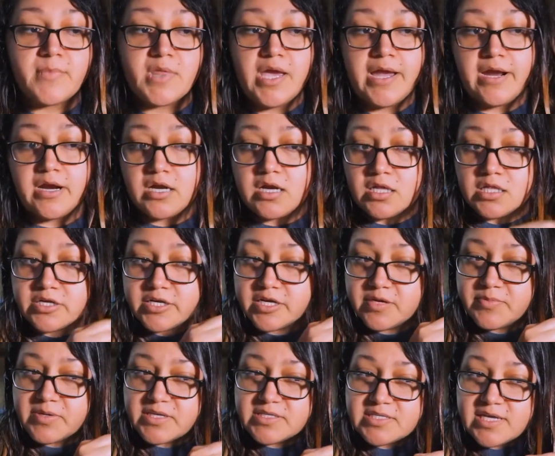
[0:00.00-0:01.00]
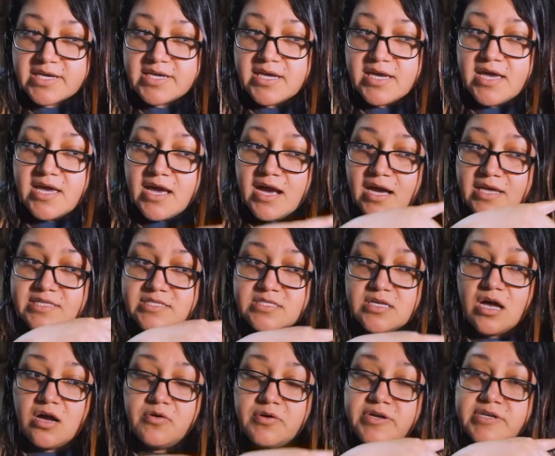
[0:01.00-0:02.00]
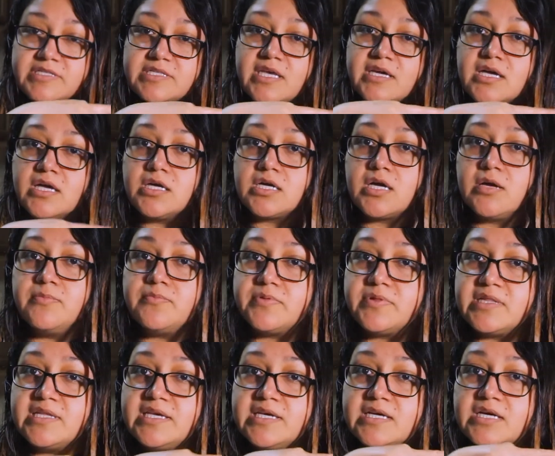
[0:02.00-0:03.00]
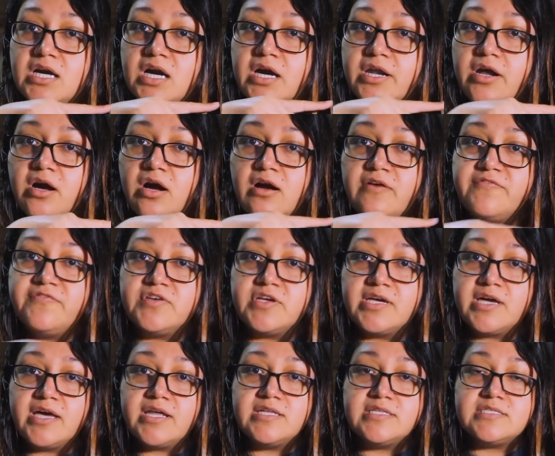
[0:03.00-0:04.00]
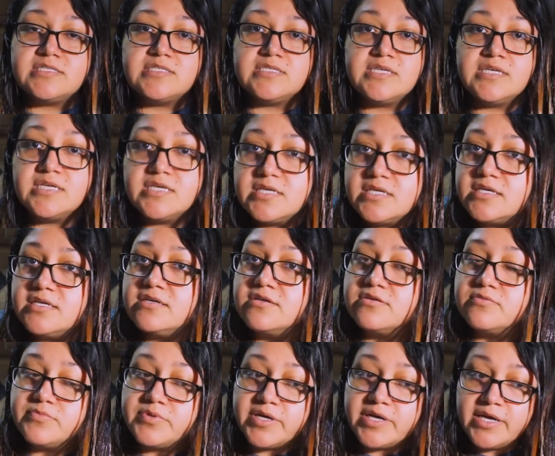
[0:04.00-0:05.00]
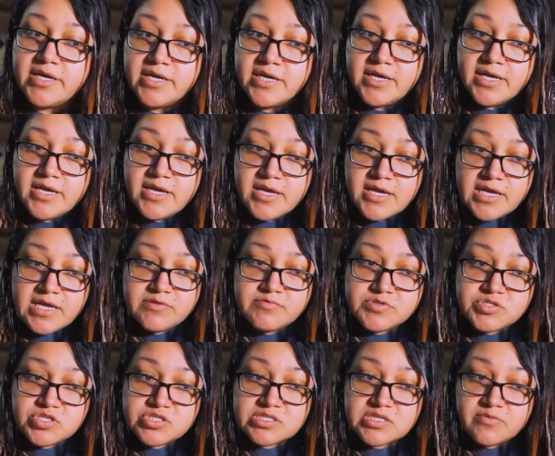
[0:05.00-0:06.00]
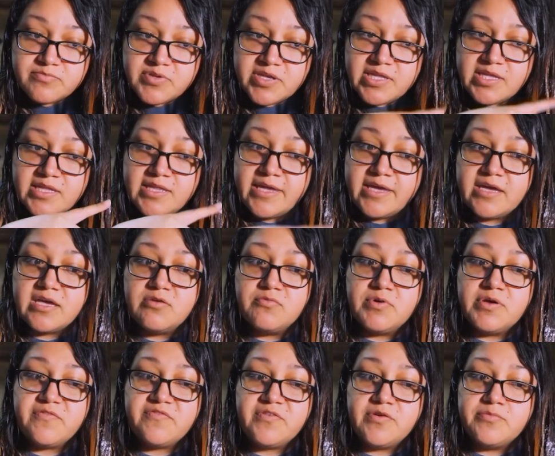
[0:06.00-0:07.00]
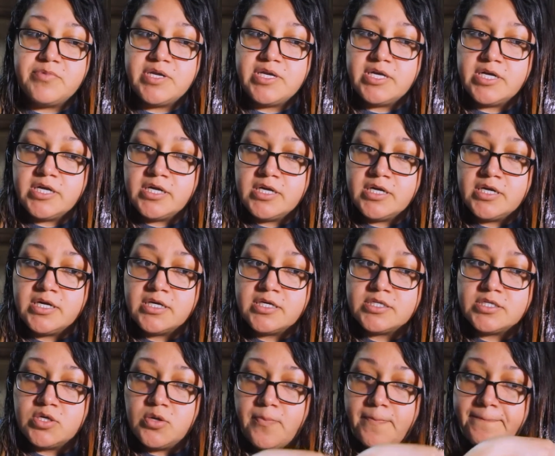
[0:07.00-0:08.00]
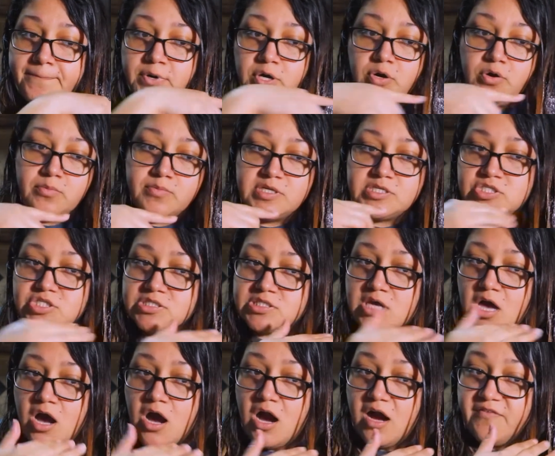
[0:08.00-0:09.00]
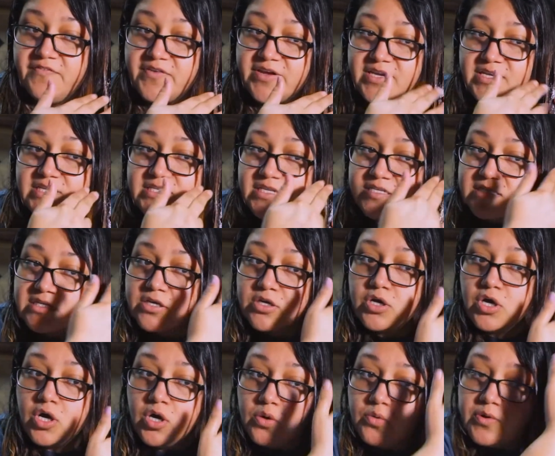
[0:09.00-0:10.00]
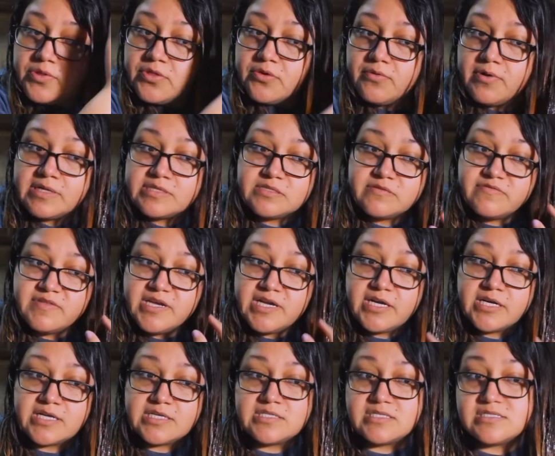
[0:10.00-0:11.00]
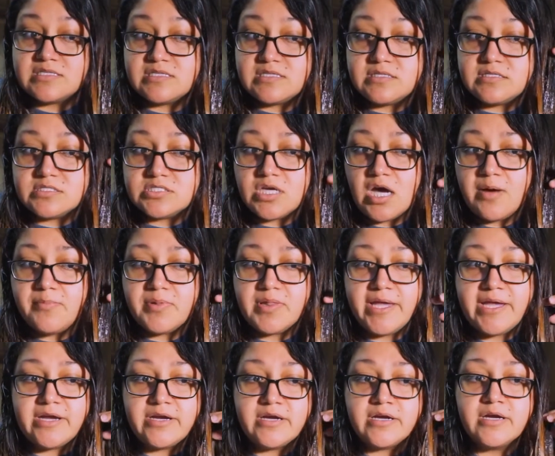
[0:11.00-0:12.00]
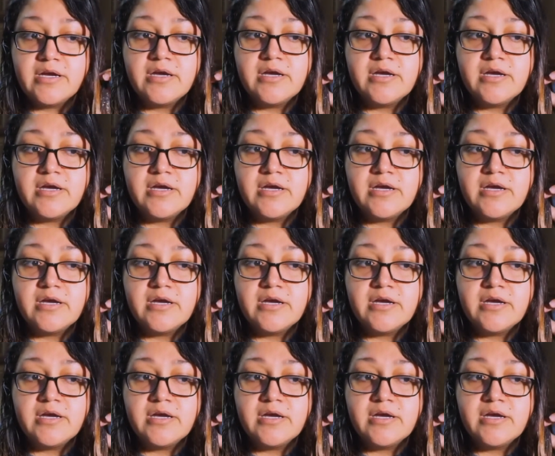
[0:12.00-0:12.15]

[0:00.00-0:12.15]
hair color here, because I saw where it's like a complete cut off. You can kind of see it here, but it was just completely like it went from here to boom, it's just off, and it doesn't go with the rest of the hair because it's the top layer.